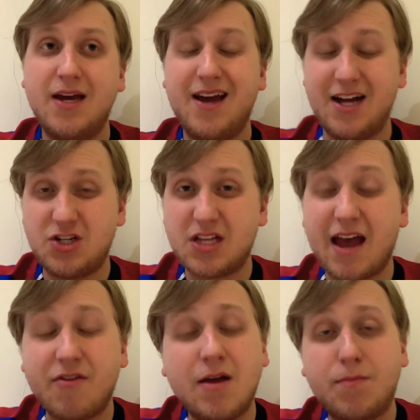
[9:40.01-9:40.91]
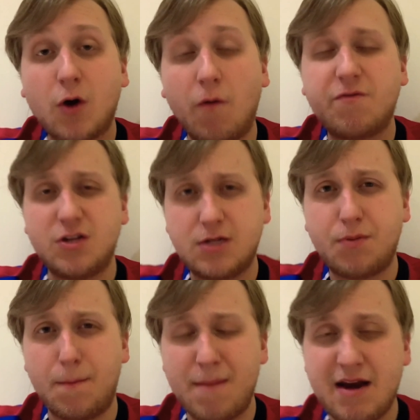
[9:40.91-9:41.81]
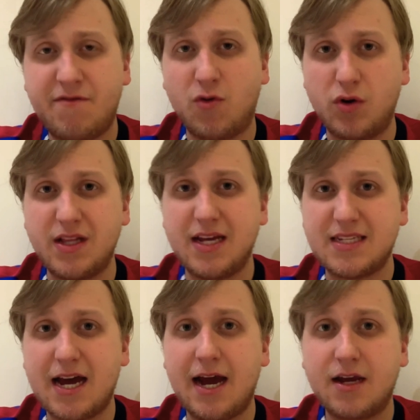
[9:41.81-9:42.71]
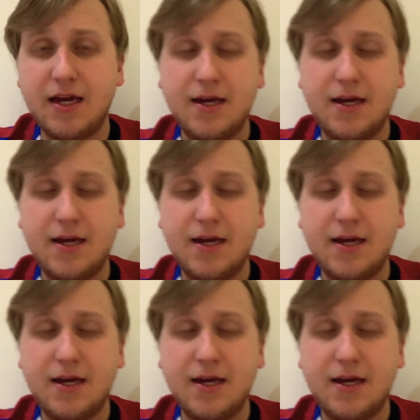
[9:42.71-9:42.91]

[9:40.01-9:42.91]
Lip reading: and just having confidence to put men forward in the attack,